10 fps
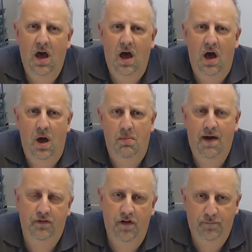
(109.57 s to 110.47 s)

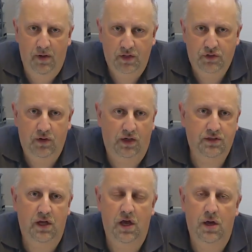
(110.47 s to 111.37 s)
Haven't heard from my
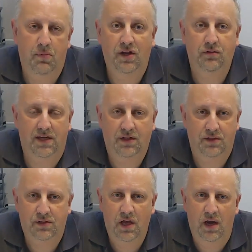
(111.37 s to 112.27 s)
instructor
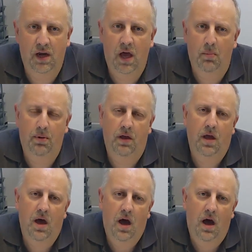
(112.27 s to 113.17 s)
hasn't turned up.
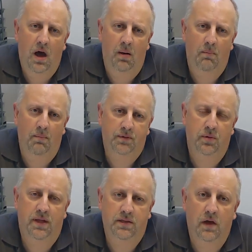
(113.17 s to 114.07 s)
Some
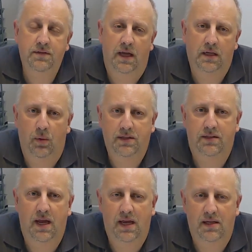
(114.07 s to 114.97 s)
of the things I've taken away
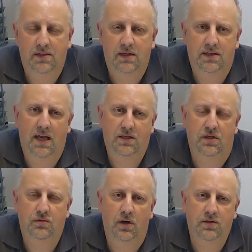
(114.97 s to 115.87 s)
today is as
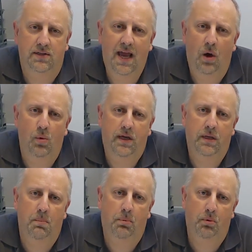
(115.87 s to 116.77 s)
instructors, how we
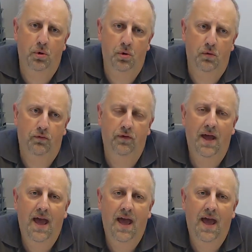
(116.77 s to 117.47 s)
can improve